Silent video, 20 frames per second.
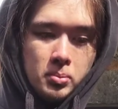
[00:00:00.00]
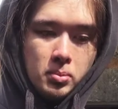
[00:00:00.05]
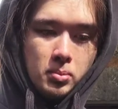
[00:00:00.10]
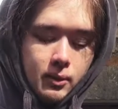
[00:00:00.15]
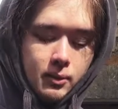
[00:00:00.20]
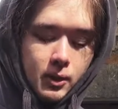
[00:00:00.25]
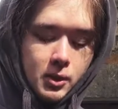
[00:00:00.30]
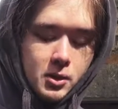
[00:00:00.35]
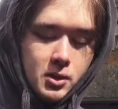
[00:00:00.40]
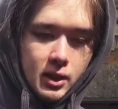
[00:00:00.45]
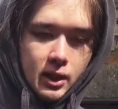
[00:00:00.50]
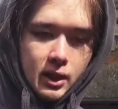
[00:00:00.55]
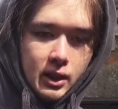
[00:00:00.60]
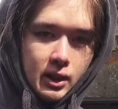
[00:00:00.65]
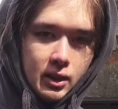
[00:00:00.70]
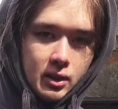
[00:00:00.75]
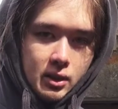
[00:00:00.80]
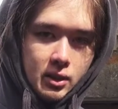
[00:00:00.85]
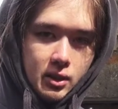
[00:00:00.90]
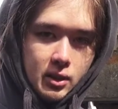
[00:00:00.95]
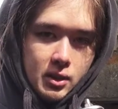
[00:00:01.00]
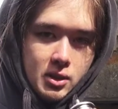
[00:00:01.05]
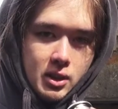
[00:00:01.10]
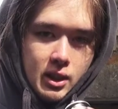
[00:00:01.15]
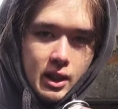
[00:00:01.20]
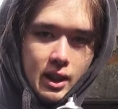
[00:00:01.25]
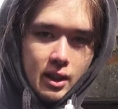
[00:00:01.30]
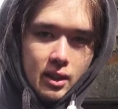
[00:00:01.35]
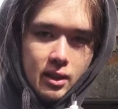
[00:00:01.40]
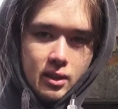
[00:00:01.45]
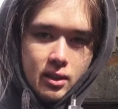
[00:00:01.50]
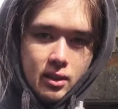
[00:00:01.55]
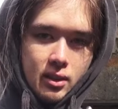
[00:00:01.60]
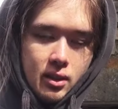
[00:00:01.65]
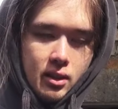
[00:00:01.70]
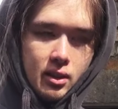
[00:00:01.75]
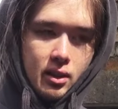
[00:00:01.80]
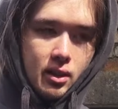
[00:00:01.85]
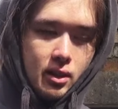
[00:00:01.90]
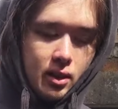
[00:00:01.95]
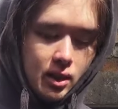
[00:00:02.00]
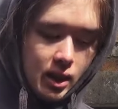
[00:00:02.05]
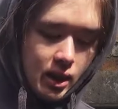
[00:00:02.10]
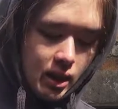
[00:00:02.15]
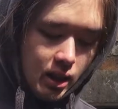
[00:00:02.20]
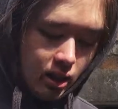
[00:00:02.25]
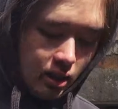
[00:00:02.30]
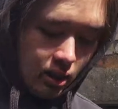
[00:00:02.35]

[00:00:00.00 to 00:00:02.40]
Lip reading: First thing I need to do is get the